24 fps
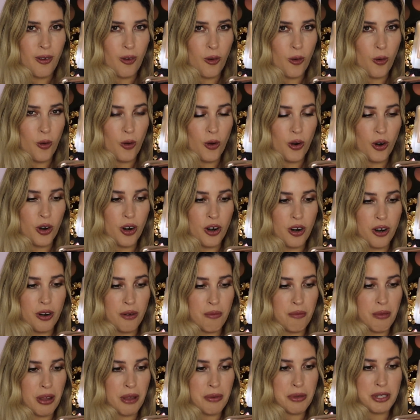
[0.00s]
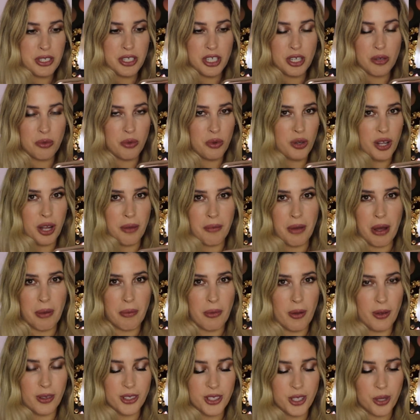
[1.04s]
or maybe she will come up
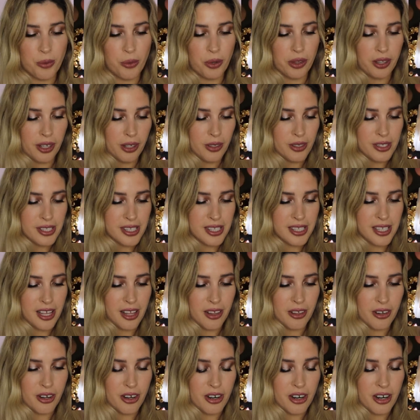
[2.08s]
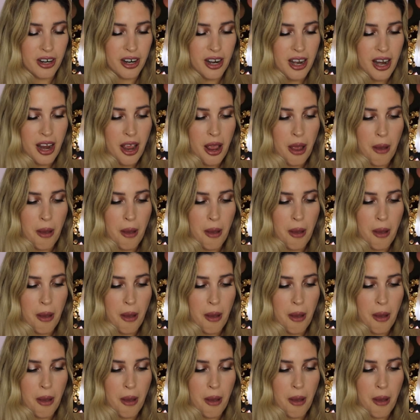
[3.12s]
also with a concealer.